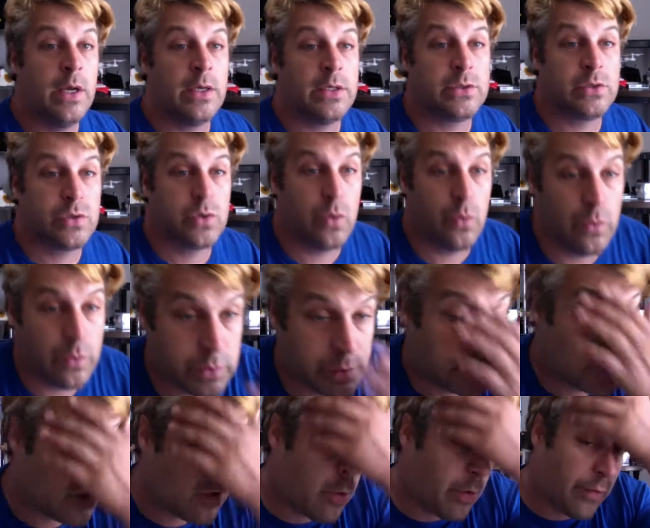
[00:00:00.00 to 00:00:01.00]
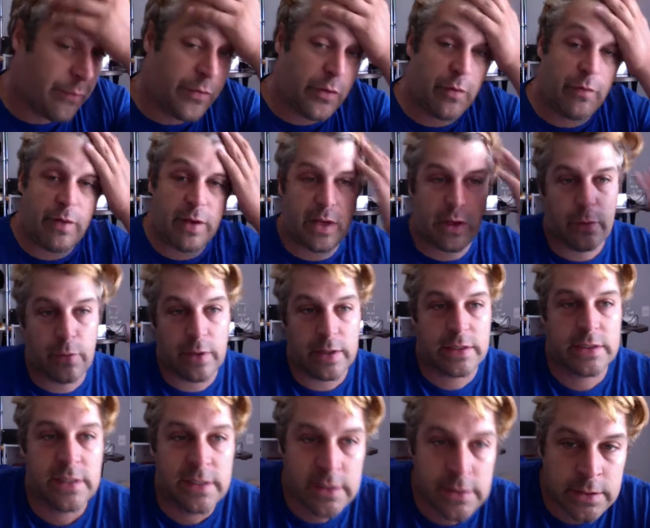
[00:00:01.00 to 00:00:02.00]
soon. So if you have any
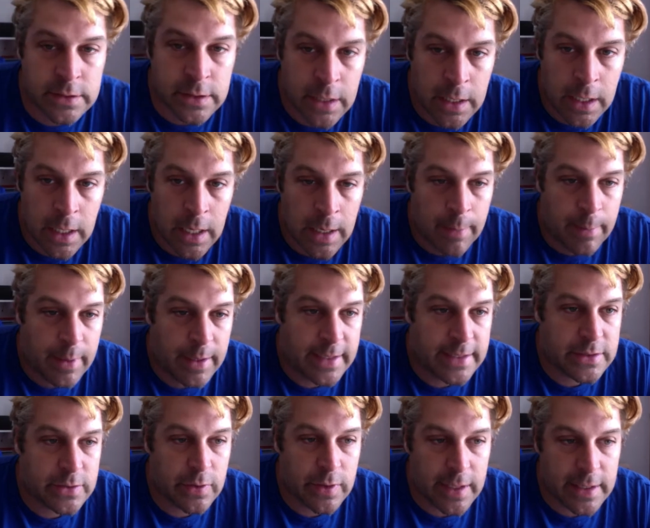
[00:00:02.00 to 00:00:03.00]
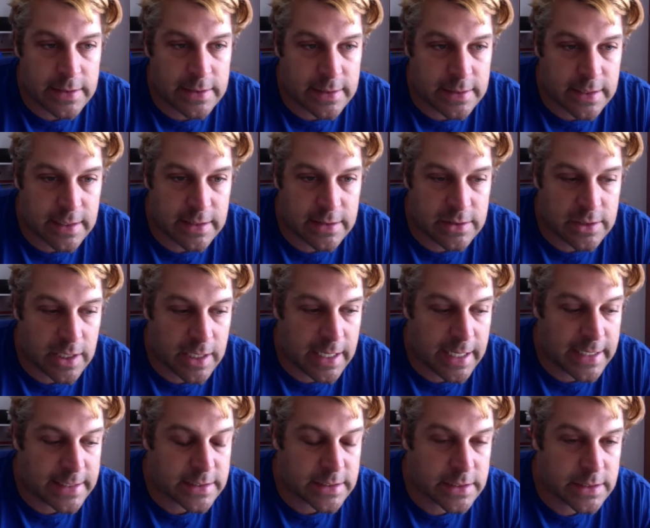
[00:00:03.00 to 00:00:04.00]
questions, please don't hesitate to
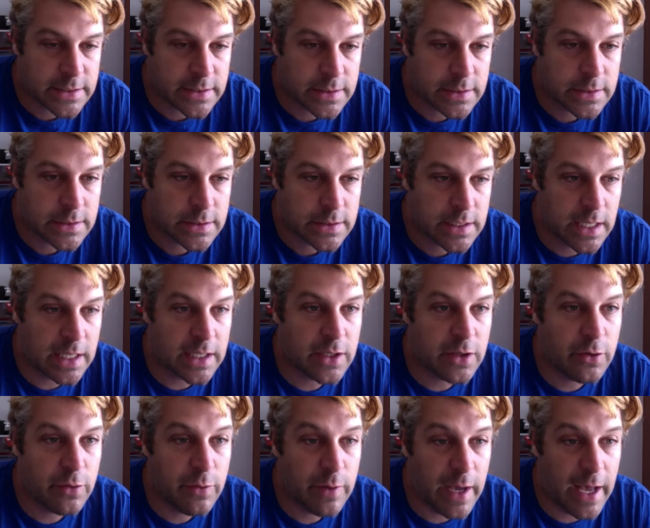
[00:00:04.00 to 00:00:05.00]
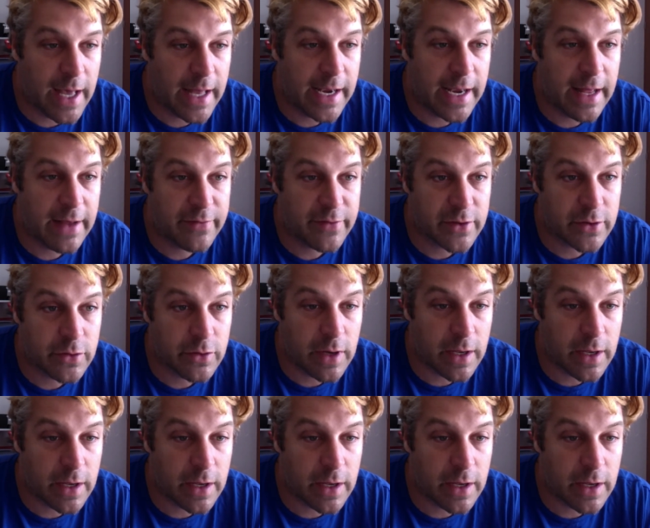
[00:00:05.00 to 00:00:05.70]
ask. Thank you, and have a good